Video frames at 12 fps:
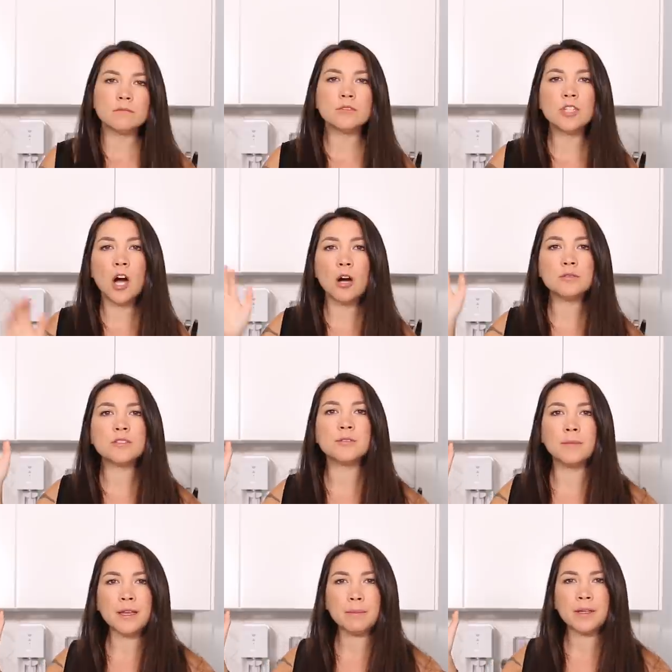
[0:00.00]
Toast
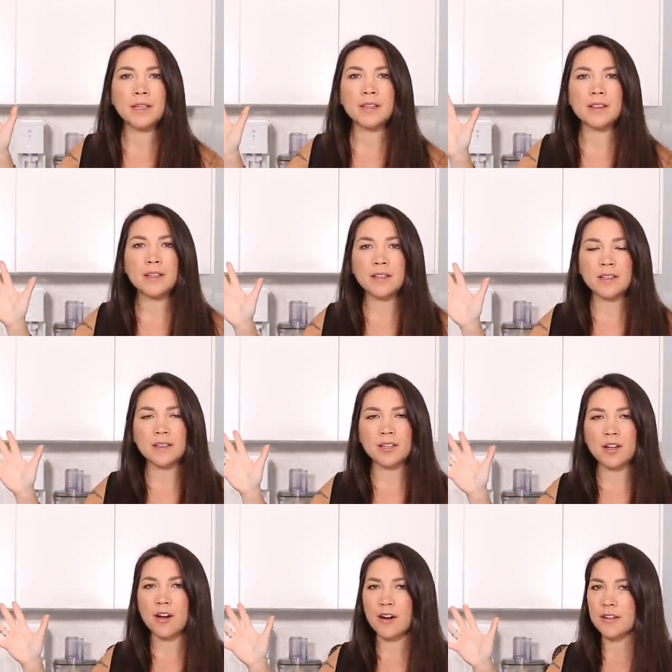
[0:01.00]
may be in the, in
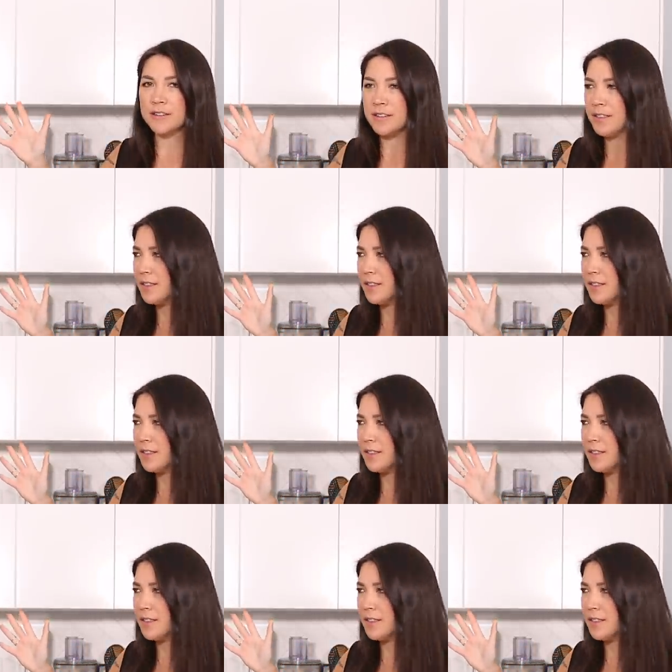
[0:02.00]
the cards